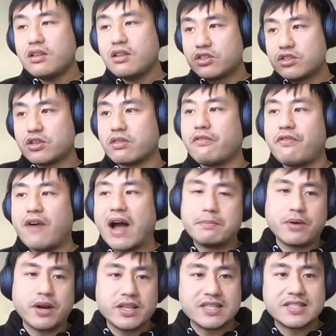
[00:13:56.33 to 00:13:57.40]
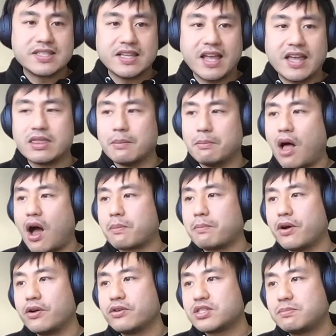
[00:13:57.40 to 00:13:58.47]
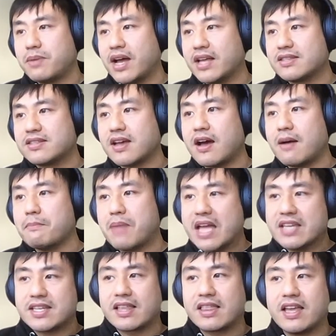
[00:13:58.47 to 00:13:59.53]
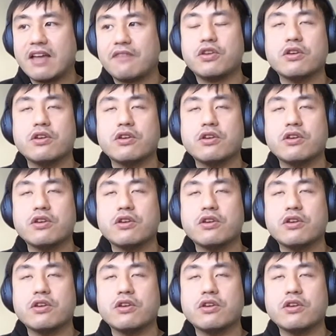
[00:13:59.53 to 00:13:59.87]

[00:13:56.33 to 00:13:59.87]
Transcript: So the fine print is in the blog post, but basically if